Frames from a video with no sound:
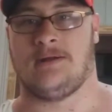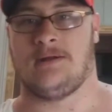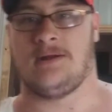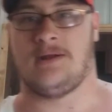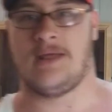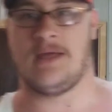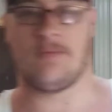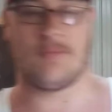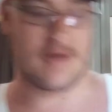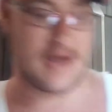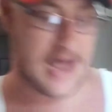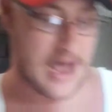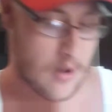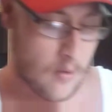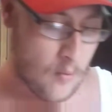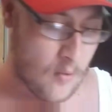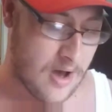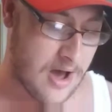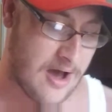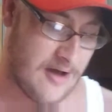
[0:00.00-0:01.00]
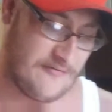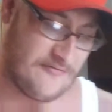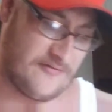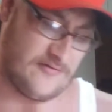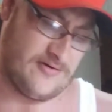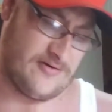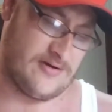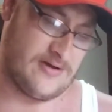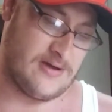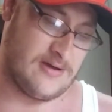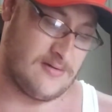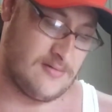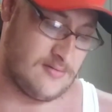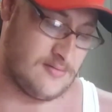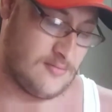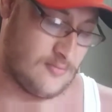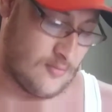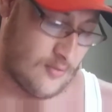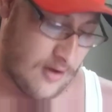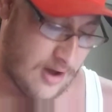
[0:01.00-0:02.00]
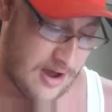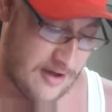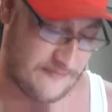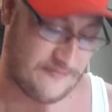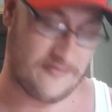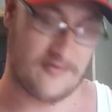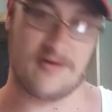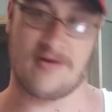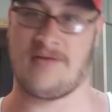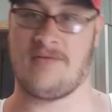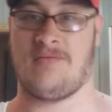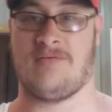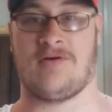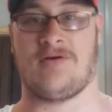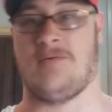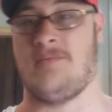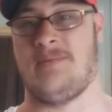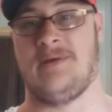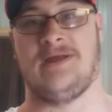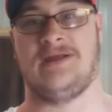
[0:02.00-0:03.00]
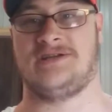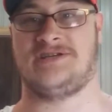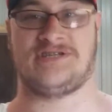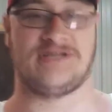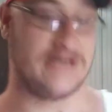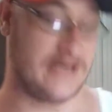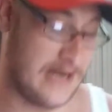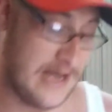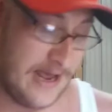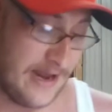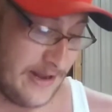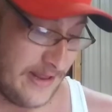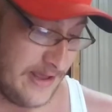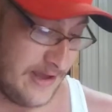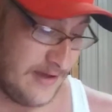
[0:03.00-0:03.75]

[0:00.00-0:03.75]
Then we got Wofford. Wofford, we're going to beat the shit out of